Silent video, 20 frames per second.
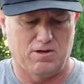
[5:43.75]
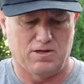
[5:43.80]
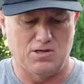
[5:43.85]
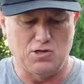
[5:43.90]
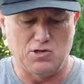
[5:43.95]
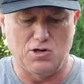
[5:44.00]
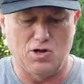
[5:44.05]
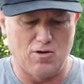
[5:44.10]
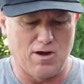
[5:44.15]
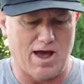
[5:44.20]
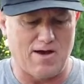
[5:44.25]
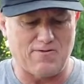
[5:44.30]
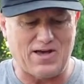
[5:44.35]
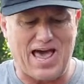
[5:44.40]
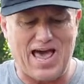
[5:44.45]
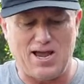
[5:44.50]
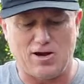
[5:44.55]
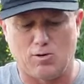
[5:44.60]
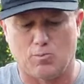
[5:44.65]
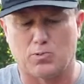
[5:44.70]
You do have
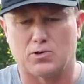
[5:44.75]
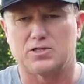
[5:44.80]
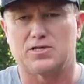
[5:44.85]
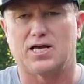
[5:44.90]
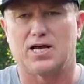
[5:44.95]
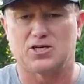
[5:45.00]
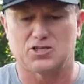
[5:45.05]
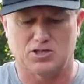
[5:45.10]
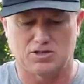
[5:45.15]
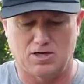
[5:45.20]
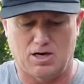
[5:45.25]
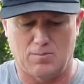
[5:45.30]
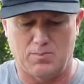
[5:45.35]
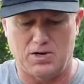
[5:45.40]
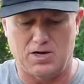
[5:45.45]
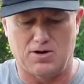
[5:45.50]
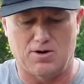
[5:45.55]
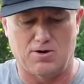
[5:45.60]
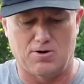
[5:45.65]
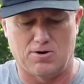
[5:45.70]
ankle protection up
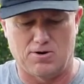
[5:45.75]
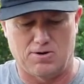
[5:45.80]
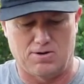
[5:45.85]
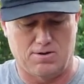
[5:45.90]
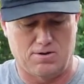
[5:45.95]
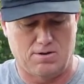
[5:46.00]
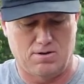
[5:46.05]
here.